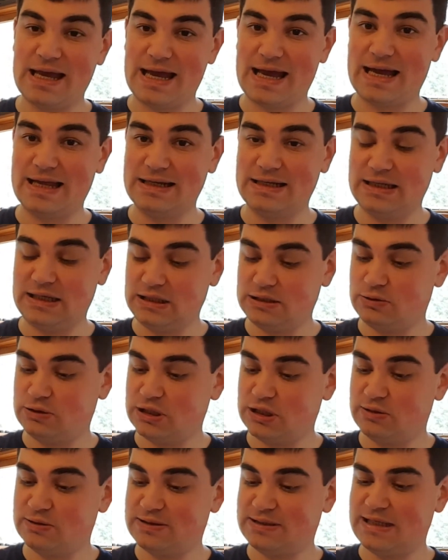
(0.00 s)
and it
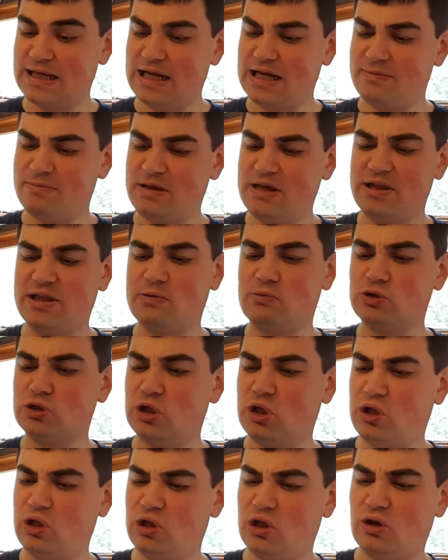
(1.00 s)
was telling me there was
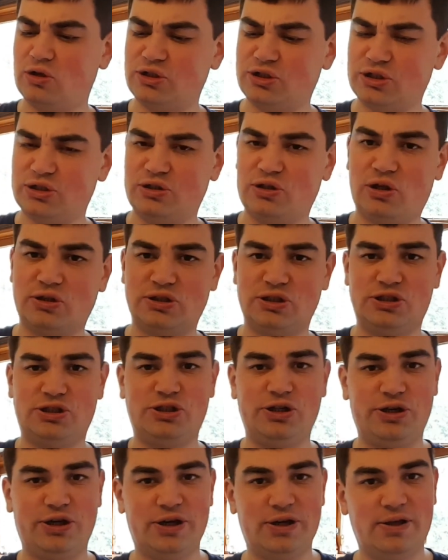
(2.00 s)
lots and lots of
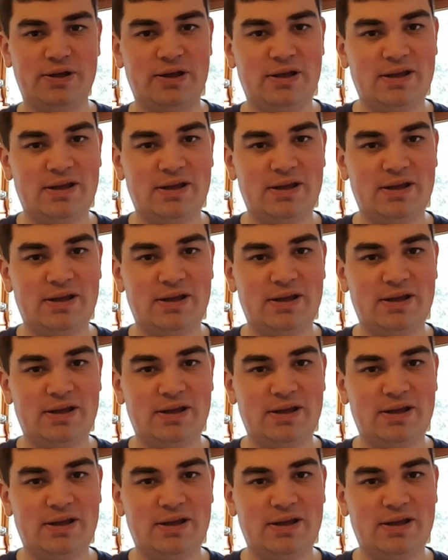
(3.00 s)
sugar